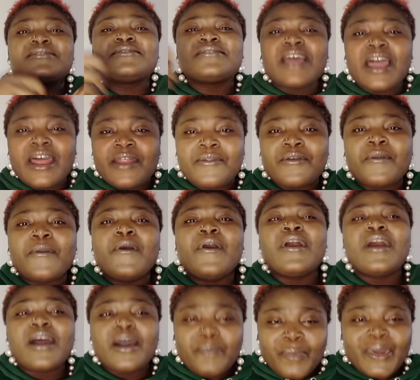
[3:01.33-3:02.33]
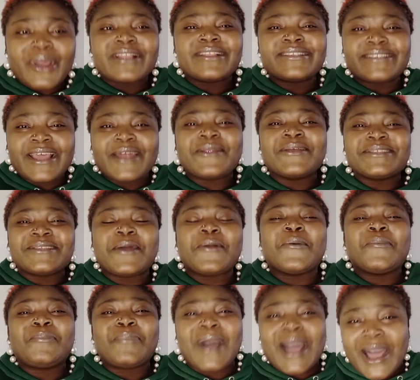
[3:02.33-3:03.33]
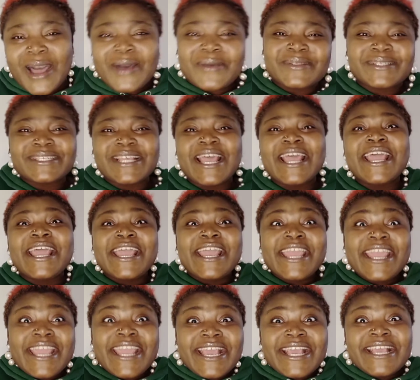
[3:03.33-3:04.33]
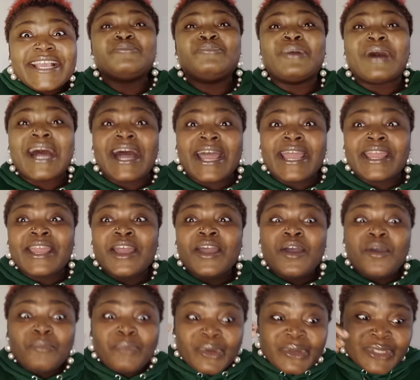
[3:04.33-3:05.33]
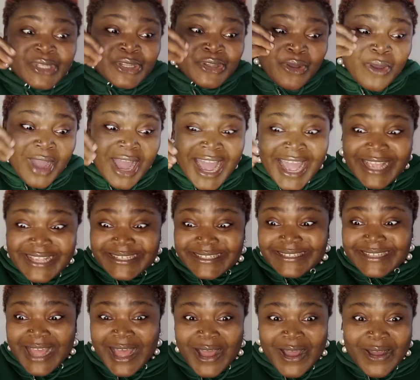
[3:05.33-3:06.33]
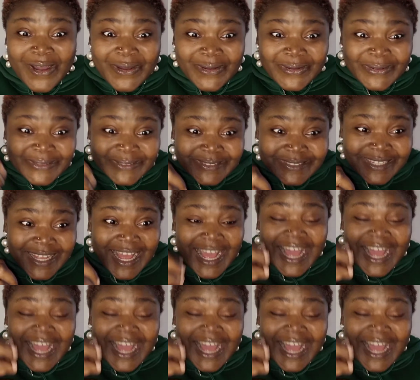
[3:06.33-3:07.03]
0.00 pounds, is by putting your eyes down.